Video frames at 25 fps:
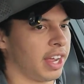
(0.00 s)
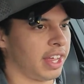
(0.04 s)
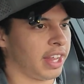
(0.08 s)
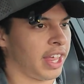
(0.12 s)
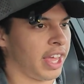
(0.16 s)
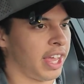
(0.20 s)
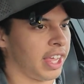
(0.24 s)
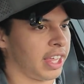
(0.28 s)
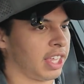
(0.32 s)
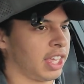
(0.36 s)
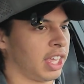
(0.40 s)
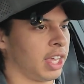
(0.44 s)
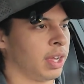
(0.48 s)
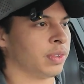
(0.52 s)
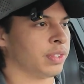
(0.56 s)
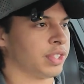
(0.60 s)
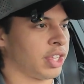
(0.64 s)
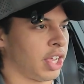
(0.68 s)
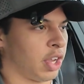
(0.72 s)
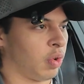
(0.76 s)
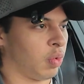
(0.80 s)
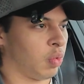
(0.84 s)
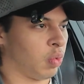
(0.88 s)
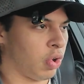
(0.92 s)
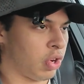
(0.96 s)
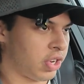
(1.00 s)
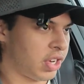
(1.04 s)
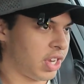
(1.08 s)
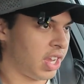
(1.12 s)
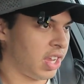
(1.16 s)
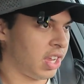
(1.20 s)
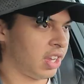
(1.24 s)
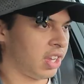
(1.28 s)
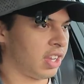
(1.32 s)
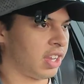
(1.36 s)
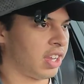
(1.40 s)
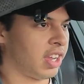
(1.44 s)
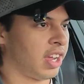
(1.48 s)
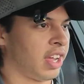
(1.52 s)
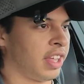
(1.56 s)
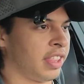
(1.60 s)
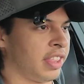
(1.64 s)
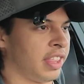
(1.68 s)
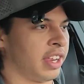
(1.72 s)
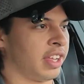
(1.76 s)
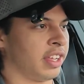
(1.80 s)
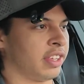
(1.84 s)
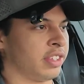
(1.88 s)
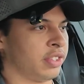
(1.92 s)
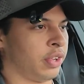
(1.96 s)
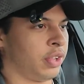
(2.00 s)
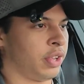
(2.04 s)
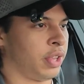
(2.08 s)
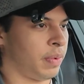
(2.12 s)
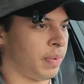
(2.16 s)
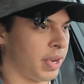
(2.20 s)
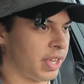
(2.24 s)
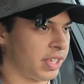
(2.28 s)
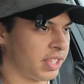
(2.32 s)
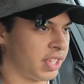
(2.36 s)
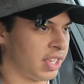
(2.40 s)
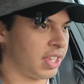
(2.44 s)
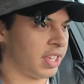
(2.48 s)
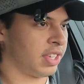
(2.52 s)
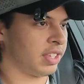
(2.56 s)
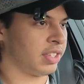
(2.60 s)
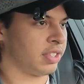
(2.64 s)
like, it was like working, and then it slowly wasn't.